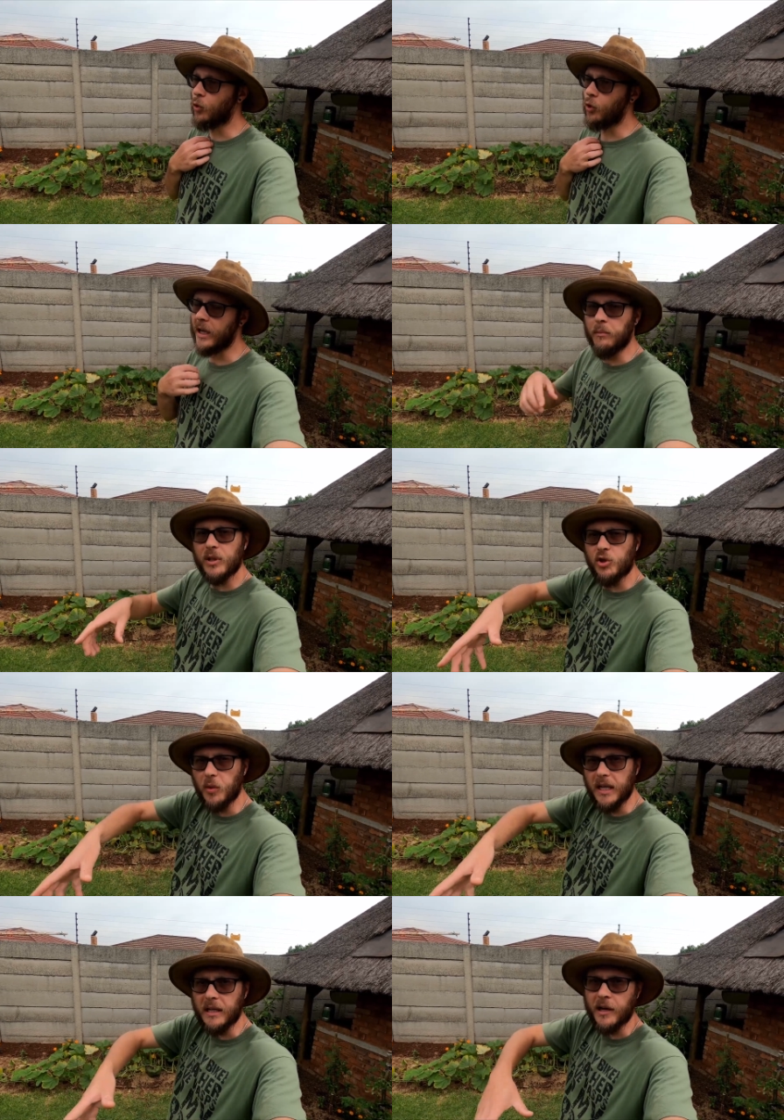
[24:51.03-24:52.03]
or in
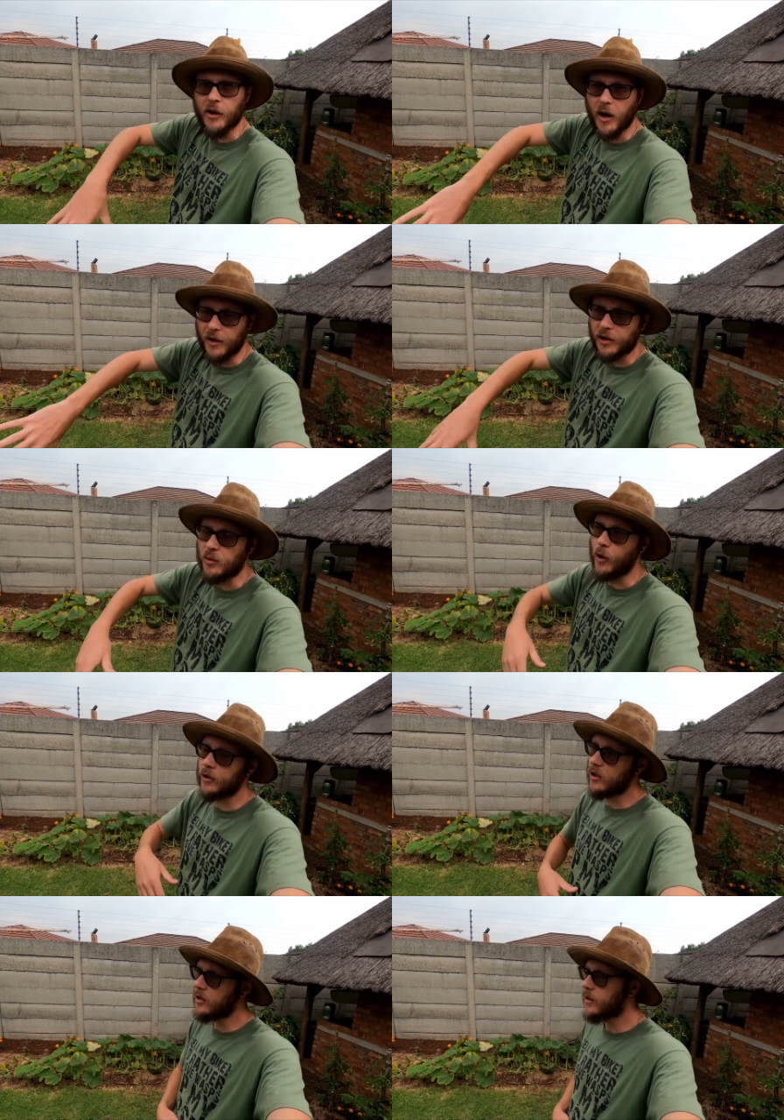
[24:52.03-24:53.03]
between and around the
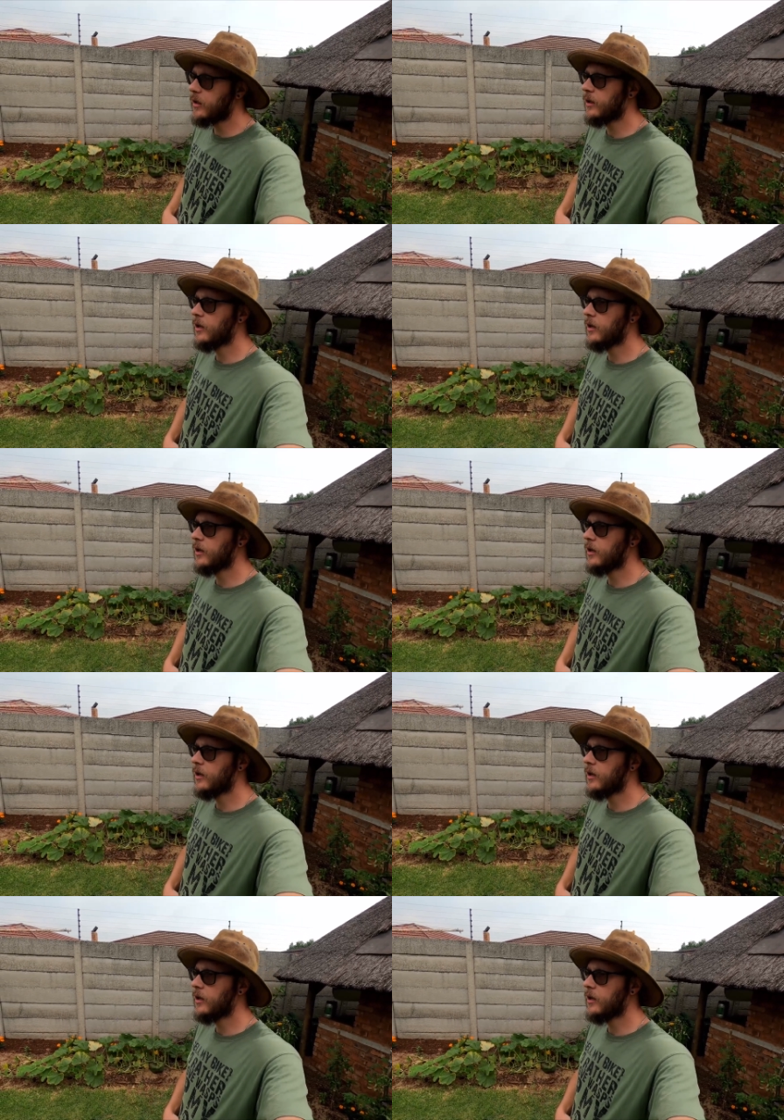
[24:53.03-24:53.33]
tomatoes.